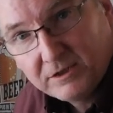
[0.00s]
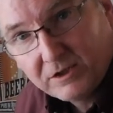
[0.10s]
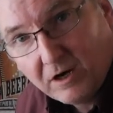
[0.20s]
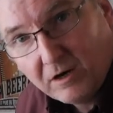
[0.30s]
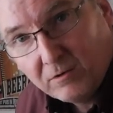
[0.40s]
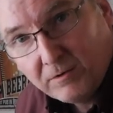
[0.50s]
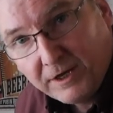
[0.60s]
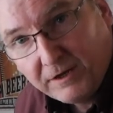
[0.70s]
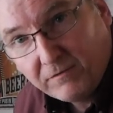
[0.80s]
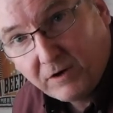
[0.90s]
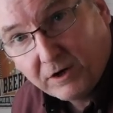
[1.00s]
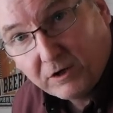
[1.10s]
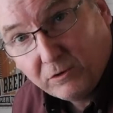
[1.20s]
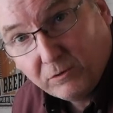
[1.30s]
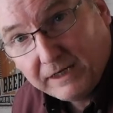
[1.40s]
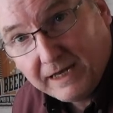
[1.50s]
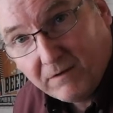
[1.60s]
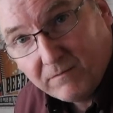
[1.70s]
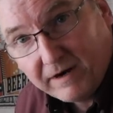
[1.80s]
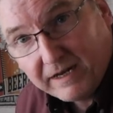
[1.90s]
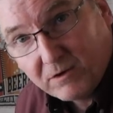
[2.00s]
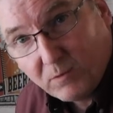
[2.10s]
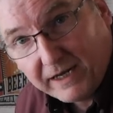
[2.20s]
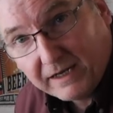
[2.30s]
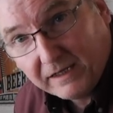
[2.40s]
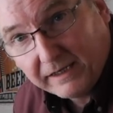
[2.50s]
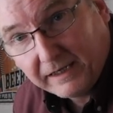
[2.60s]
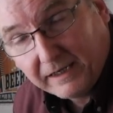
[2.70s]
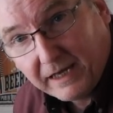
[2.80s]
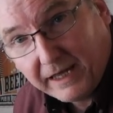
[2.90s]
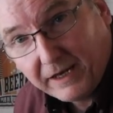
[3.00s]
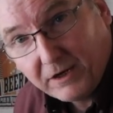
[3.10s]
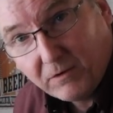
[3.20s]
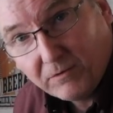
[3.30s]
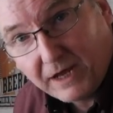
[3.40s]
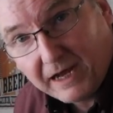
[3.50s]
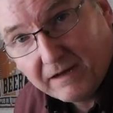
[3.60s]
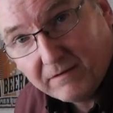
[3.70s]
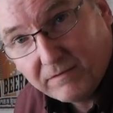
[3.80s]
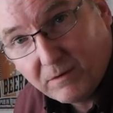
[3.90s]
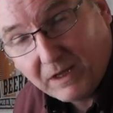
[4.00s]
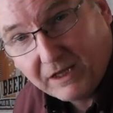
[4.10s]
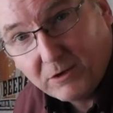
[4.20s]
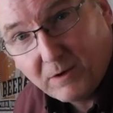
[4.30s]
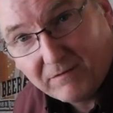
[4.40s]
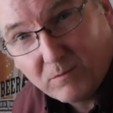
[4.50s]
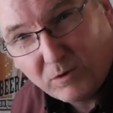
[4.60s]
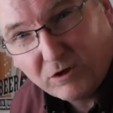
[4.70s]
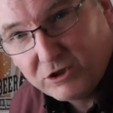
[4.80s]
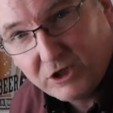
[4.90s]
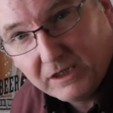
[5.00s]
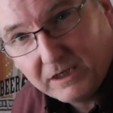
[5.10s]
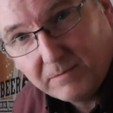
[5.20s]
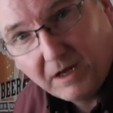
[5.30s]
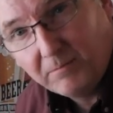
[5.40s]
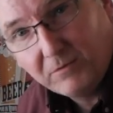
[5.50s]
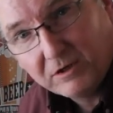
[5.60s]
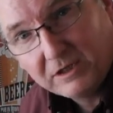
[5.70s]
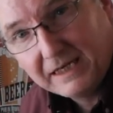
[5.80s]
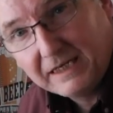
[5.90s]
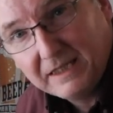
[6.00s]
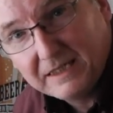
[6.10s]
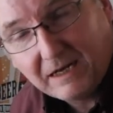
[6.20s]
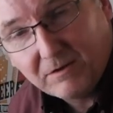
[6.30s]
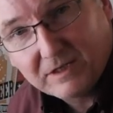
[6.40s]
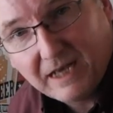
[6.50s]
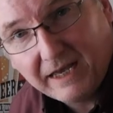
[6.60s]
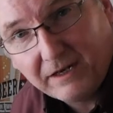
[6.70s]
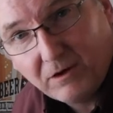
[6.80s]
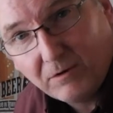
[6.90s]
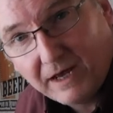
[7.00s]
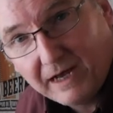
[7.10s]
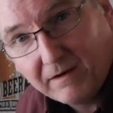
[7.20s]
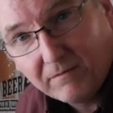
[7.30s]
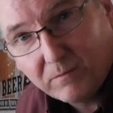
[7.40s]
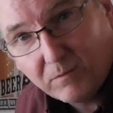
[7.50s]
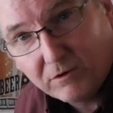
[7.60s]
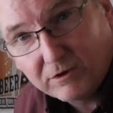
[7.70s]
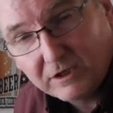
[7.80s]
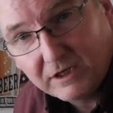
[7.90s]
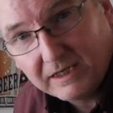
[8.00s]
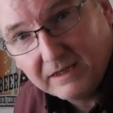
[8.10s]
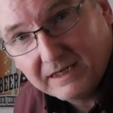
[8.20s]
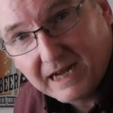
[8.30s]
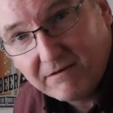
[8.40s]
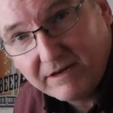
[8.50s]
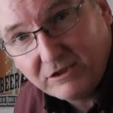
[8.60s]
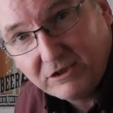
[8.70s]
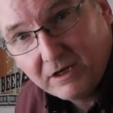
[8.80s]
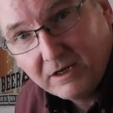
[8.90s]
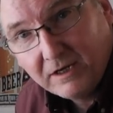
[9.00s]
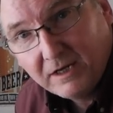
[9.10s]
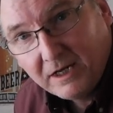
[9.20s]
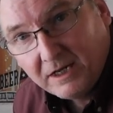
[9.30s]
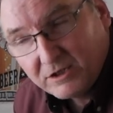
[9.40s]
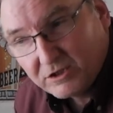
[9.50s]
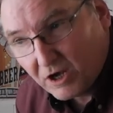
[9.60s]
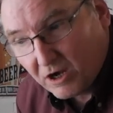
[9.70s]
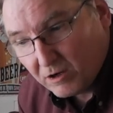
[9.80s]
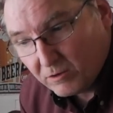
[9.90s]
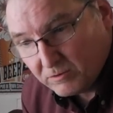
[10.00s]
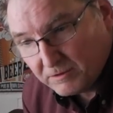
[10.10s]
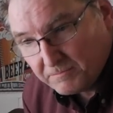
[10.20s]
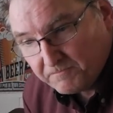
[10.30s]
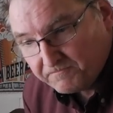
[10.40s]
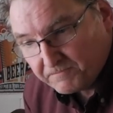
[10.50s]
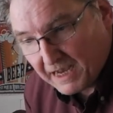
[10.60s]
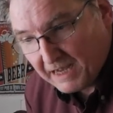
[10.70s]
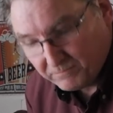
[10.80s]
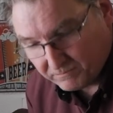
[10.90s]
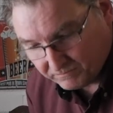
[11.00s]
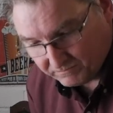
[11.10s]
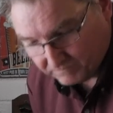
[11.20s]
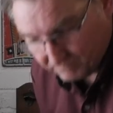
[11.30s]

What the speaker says: so you've got to cool it down very quickly. And I don't have, well I do have a water chiller, but I'm not taking this outside. I don't have water in the garage, so I'm